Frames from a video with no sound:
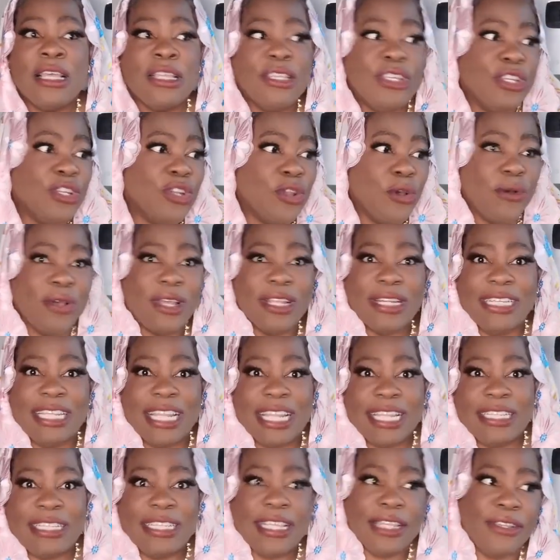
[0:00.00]
you know, a
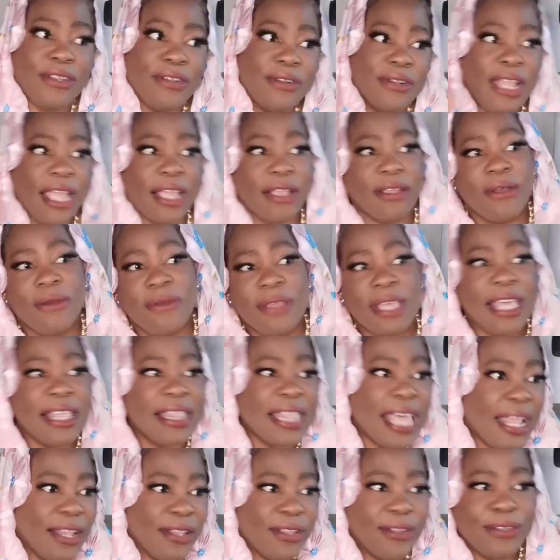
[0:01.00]
deity and you're like, okay,
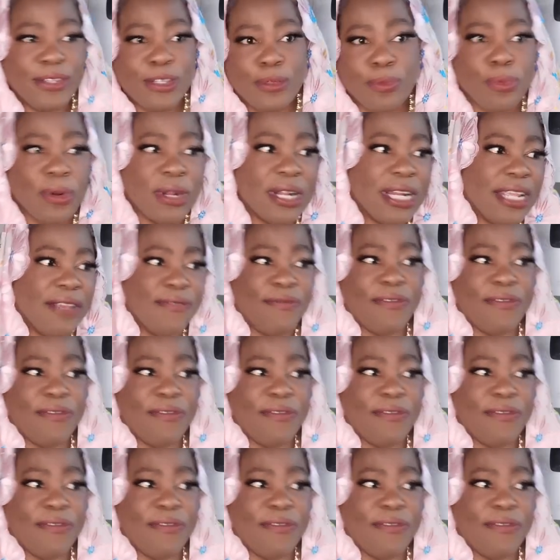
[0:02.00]
that looks pretty.